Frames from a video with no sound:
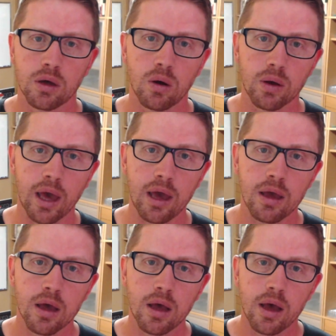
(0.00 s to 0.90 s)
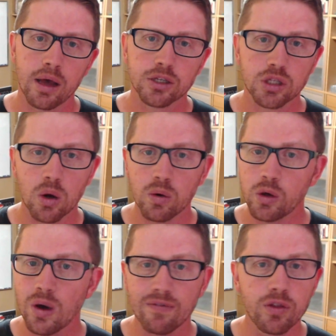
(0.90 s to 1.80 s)
Okay. So
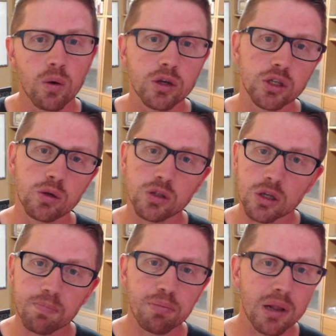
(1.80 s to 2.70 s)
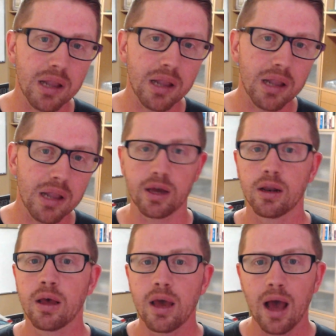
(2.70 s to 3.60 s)
you have no excuse. Play with it.
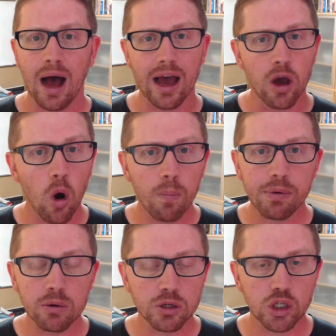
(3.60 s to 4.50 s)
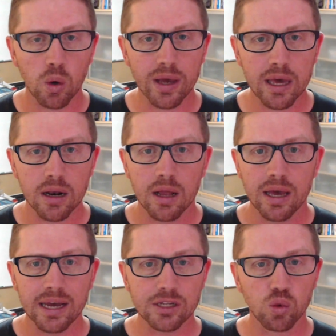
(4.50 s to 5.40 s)
I hope you enjoy it.
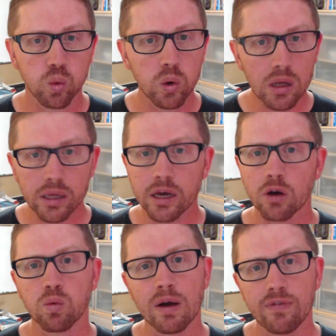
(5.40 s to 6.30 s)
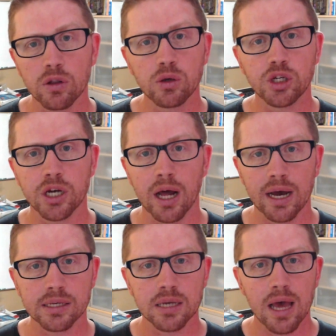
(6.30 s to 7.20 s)
It's really going to
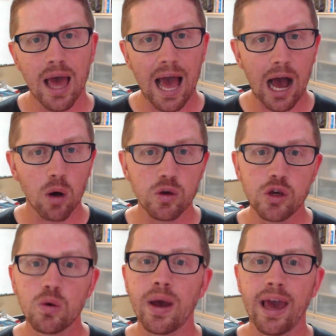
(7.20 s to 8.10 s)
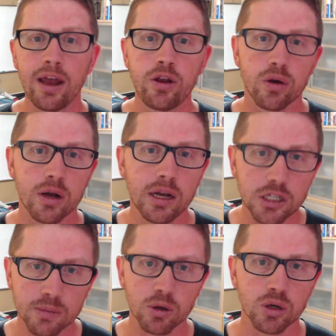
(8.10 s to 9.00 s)
revolutionize how you and your
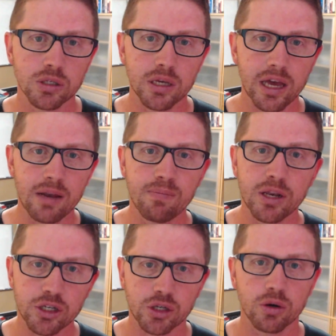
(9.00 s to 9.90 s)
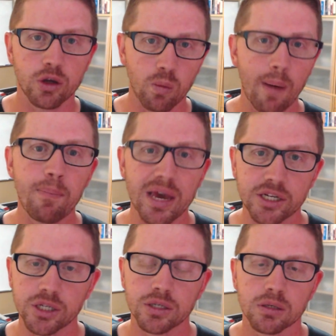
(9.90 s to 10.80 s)
customers administer your web
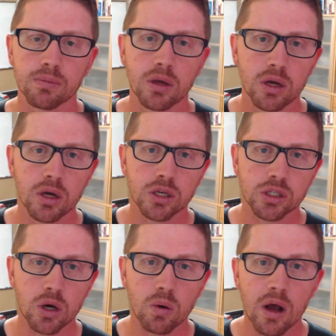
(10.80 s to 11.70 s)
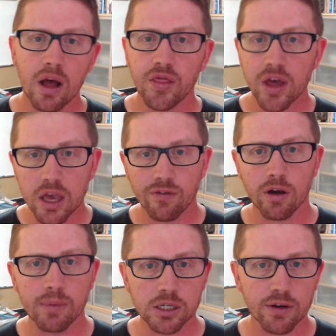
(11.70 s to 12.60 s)
pages. So, thank you
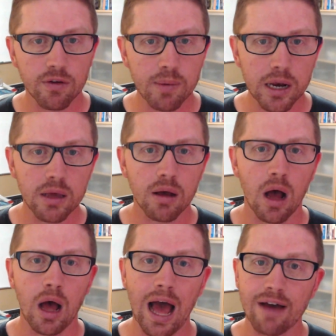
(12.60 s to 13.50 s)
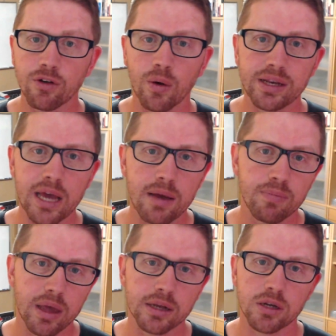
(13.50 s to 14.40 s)
very much, everybody. Uh, have a great day
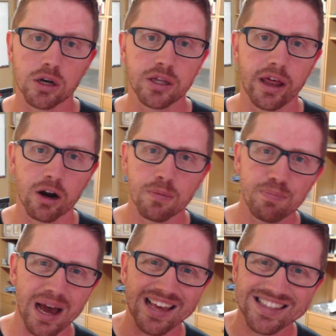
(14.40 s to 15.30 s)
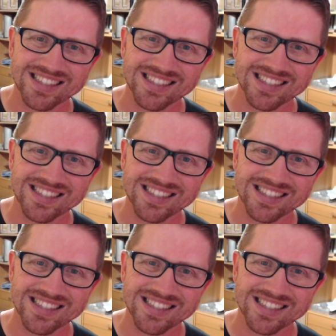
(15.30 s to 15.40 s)
and talk to you later. Bye.